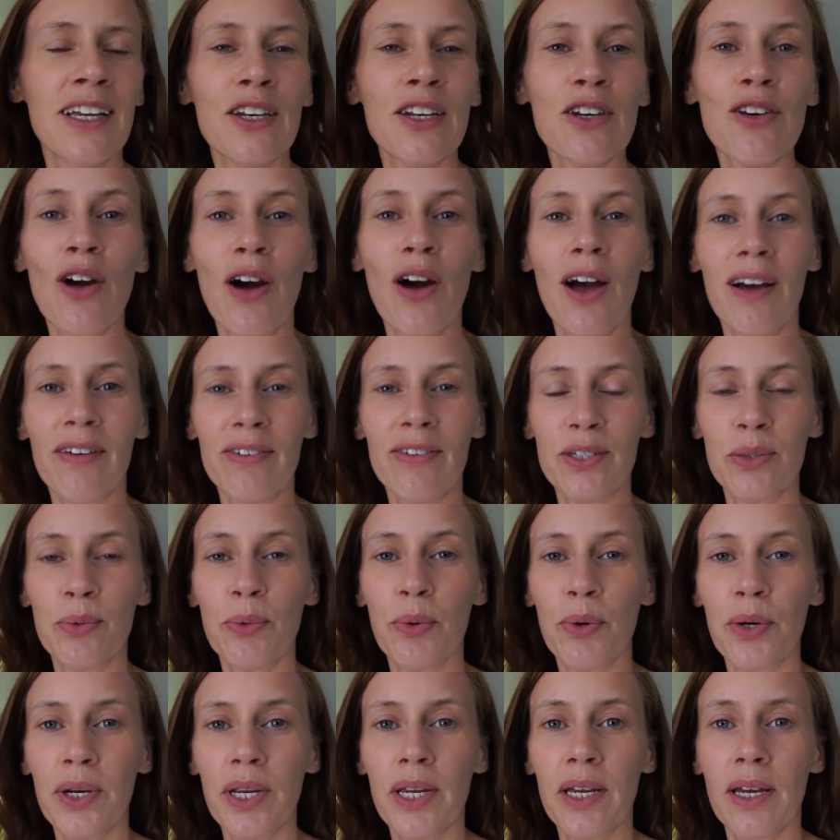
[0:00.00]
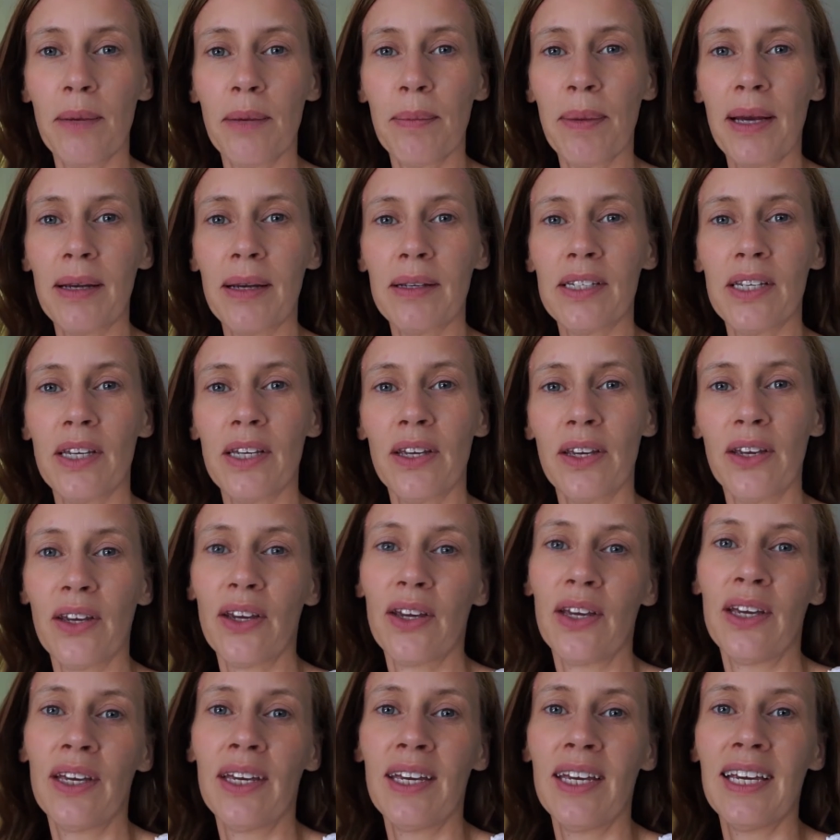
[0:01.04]
not have to worry about her
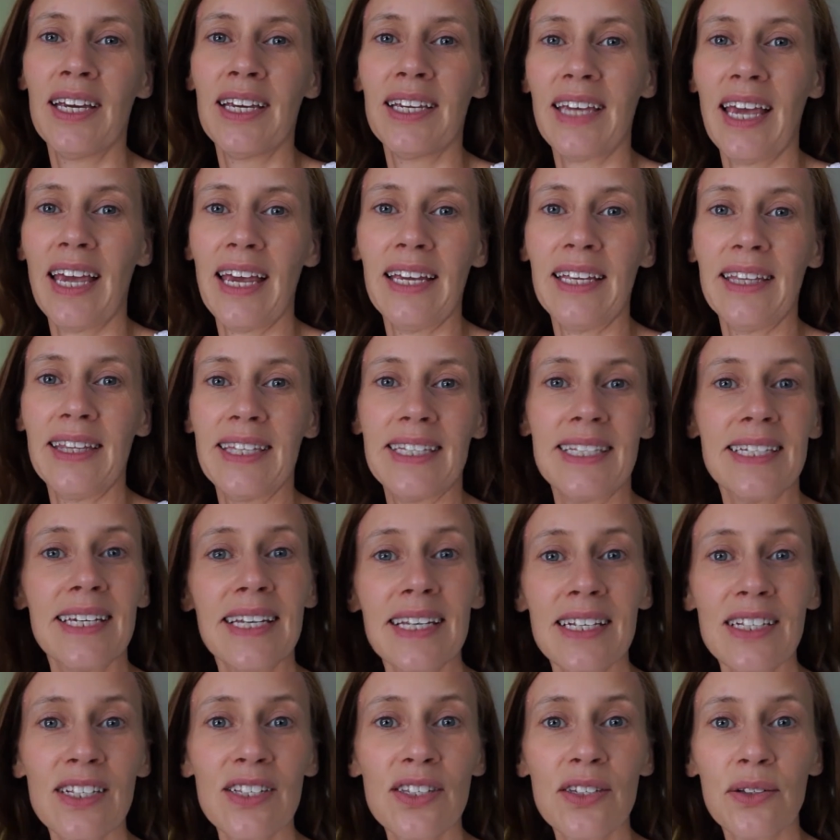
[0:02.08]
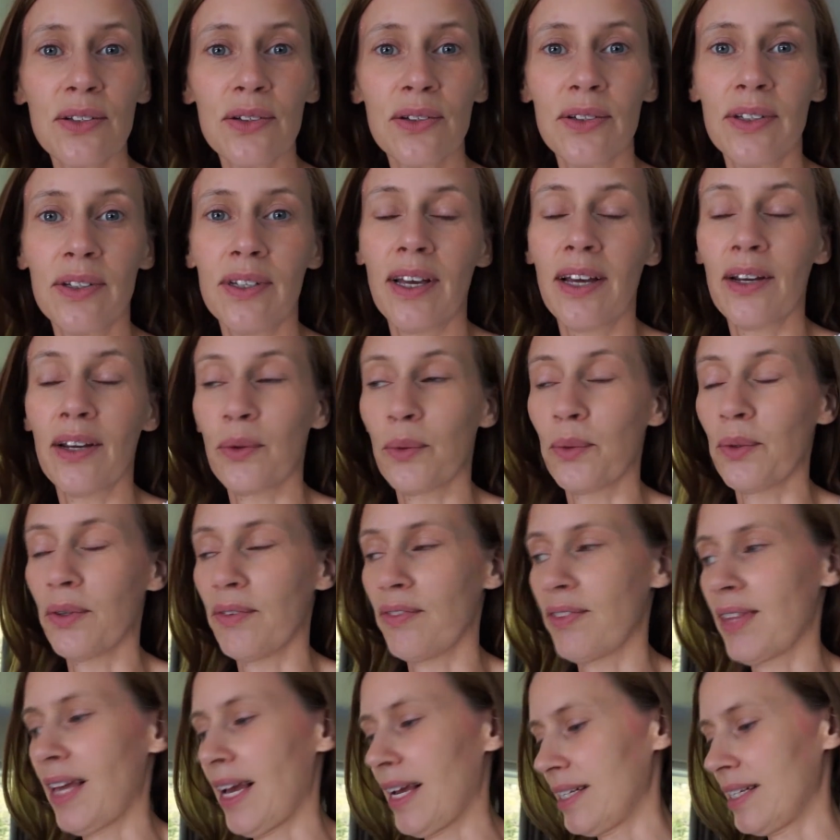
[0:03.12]
getting the tinsel and all of
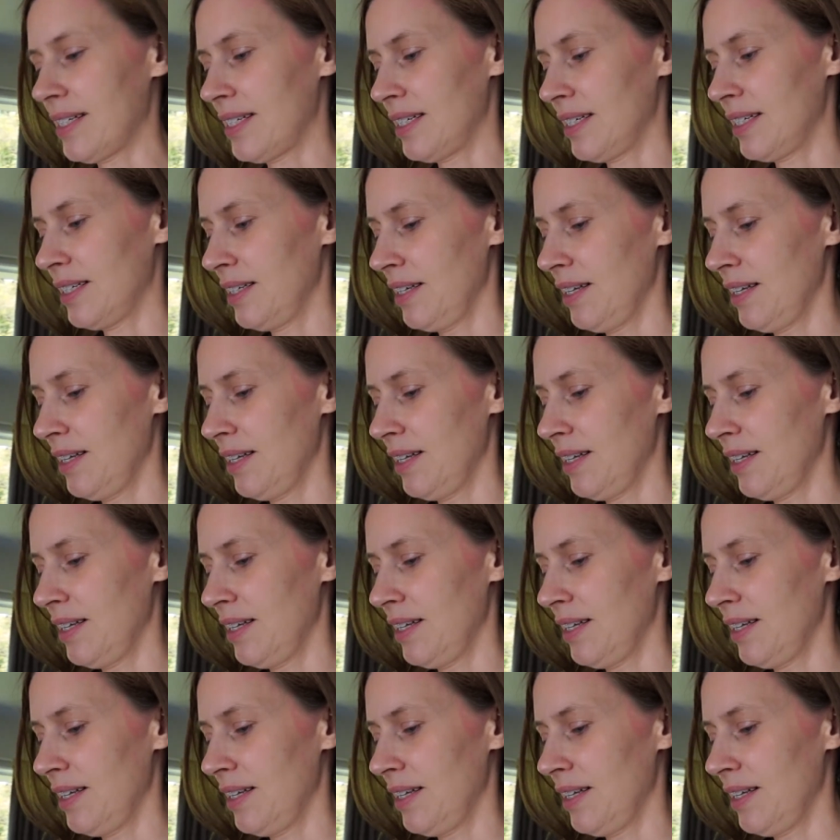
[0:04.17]
that.